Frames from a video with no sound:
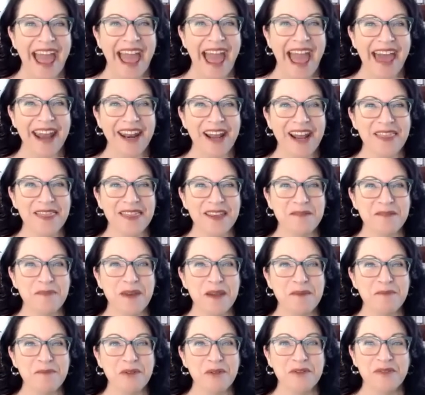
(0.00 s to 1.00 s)
And I oh, think
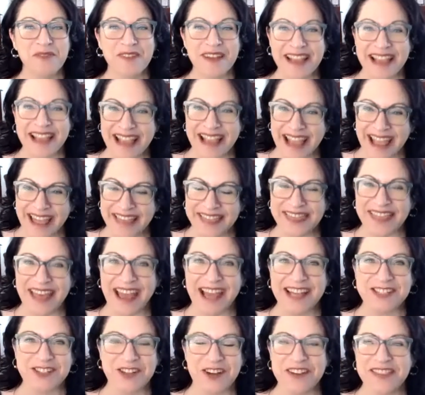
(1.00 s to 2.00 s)
people forget
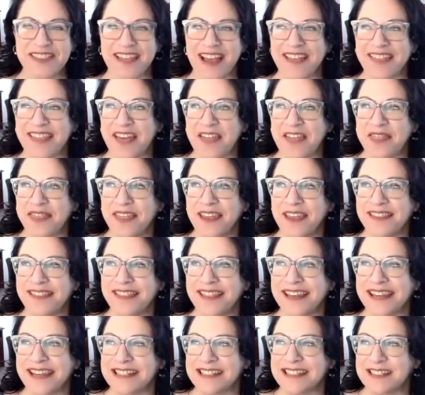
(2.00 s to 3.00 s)
that, don't they? They think
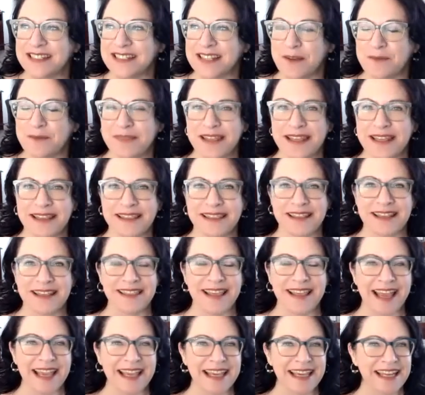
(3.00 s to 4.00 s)
that it's something that
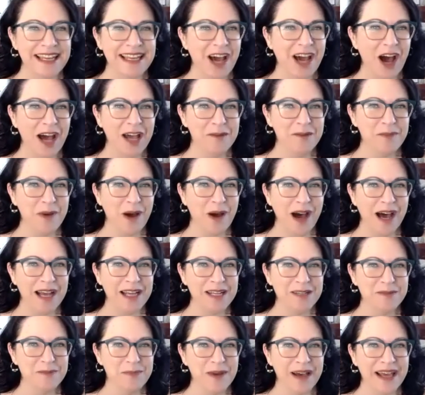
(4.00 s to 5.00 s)
they can hide
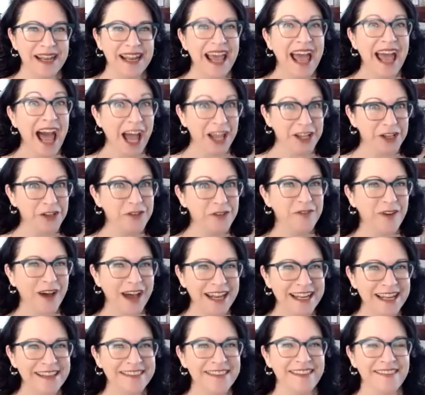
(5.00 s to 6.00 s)
behind. But are you
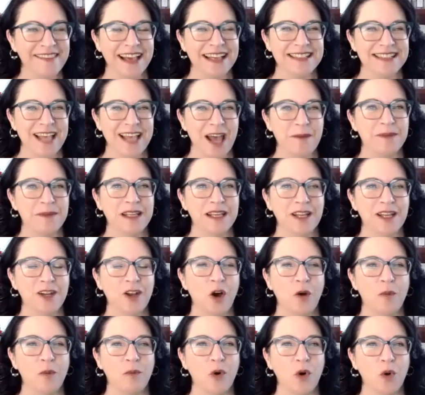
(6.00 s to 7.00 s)
finding that that's happening a
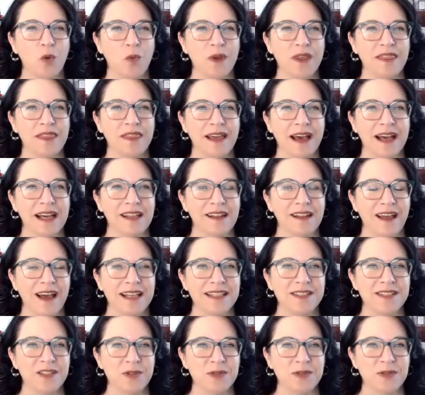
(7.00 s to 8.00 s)
lot more with our uh,
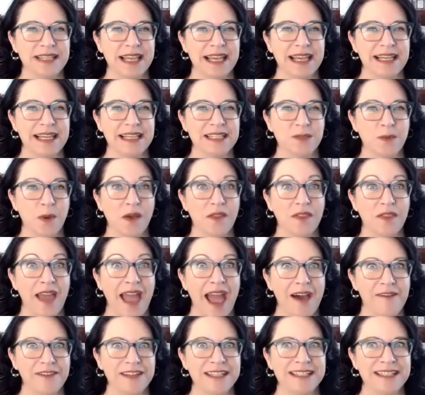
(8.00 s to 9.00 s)
clients you're seeing as well? They're
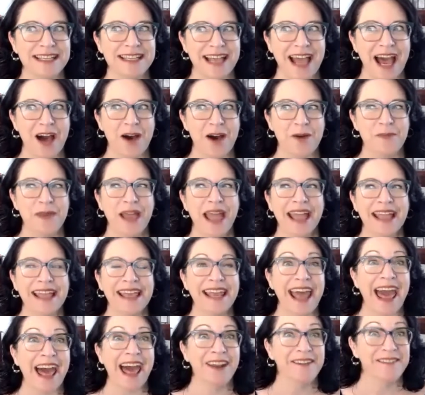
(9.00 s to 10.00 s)
having to come
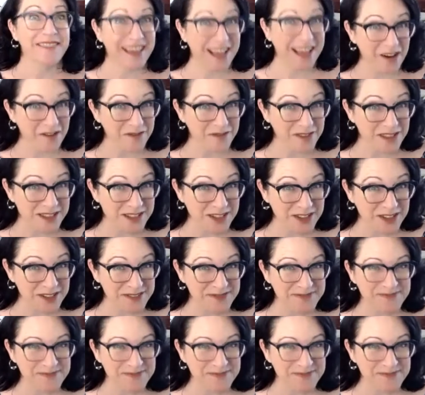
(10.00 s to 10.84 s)
get out of their comfort zone.